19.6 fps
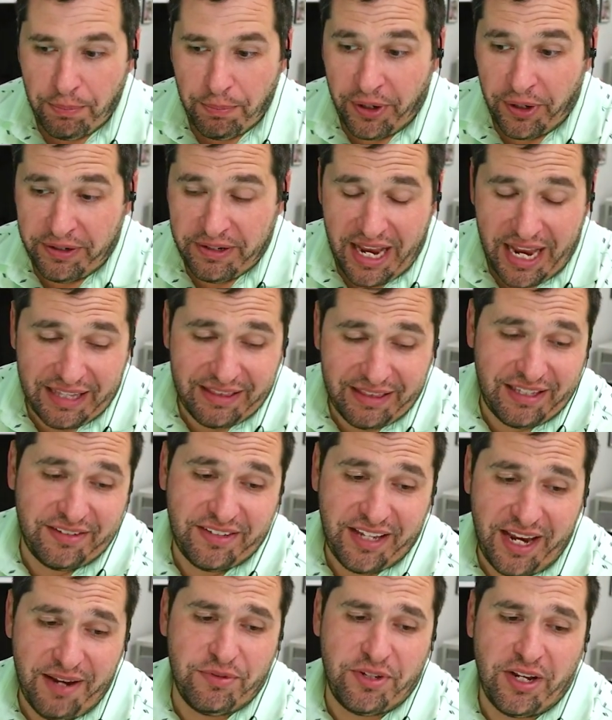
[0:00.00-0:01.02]
But at the
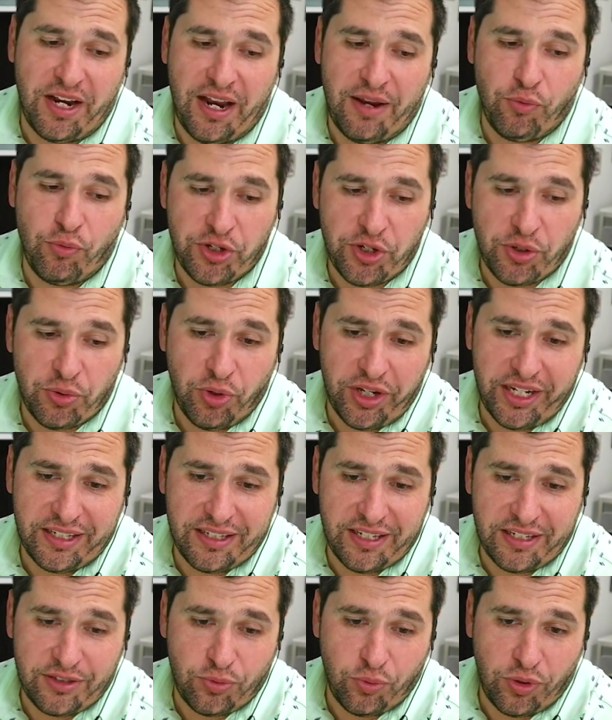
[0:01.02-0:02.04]
same time, when you look
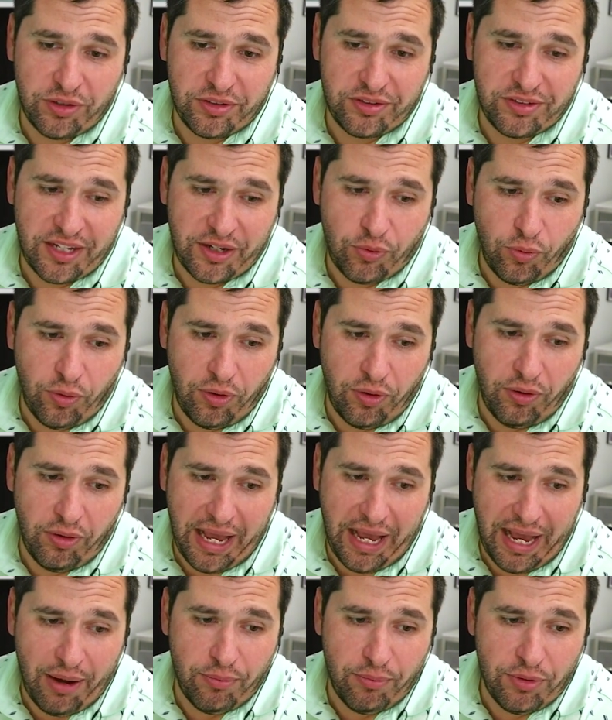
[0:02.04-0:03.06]
at this, well, it's like, well,
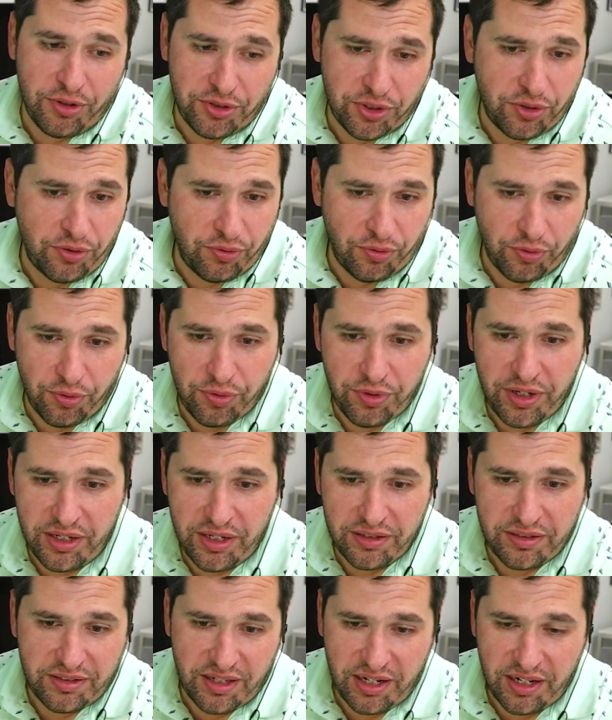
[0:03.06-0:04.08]
how much crude
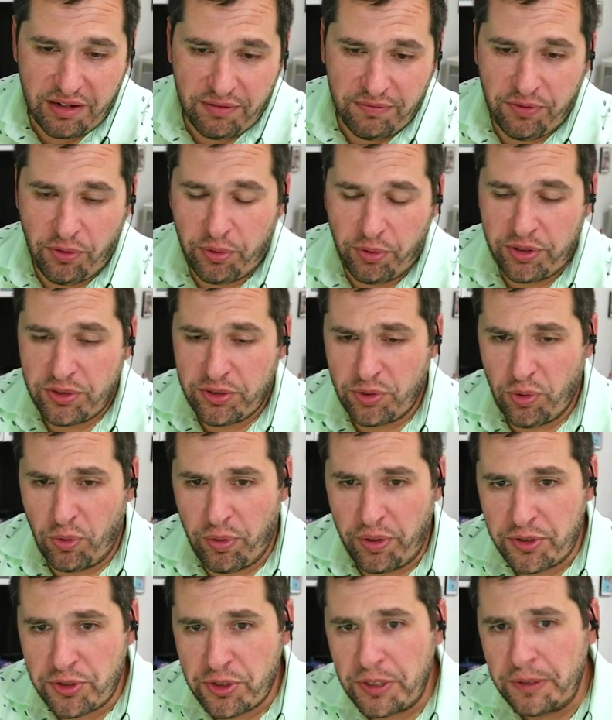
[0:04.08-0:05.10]
is sitting in floating
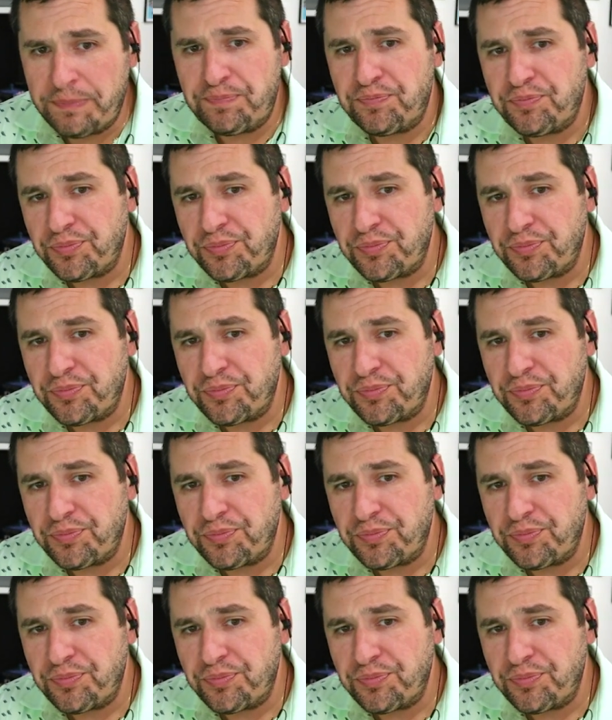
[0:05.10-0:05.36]
storage?